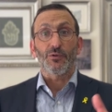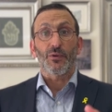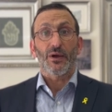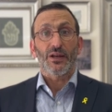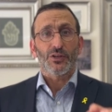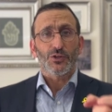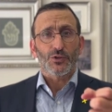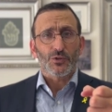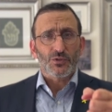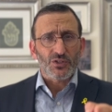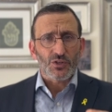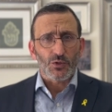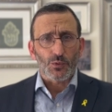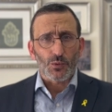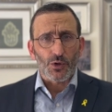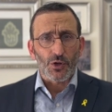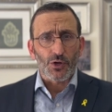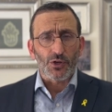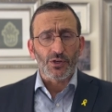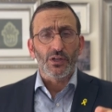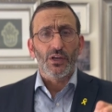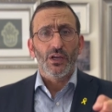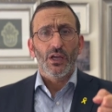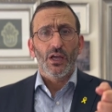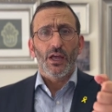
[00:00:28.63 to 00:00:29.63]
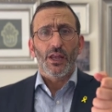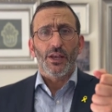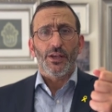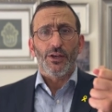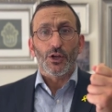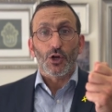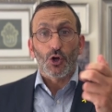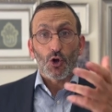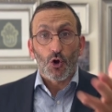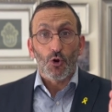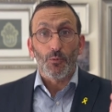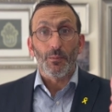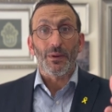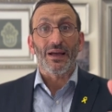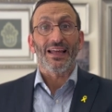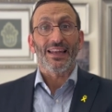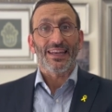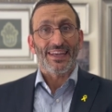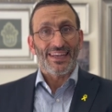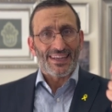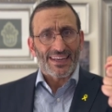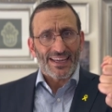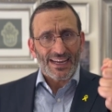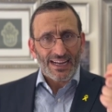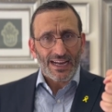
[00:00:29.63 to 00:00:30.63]
And use the word
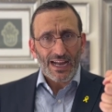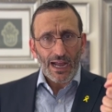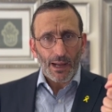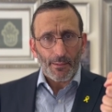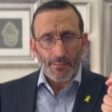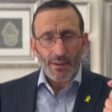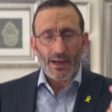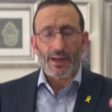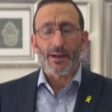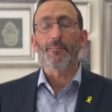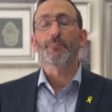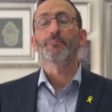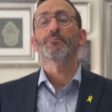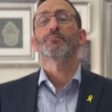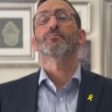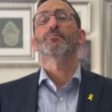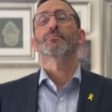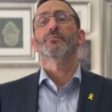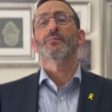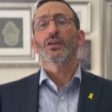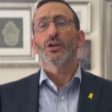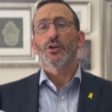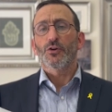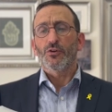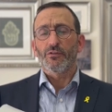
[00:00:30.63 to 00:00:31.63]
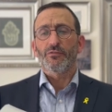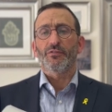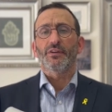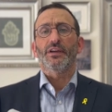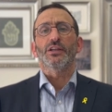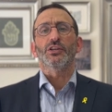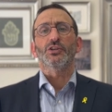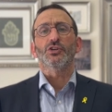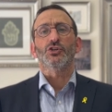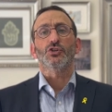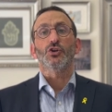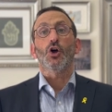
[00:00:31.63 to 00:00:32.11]
nekama, revenge.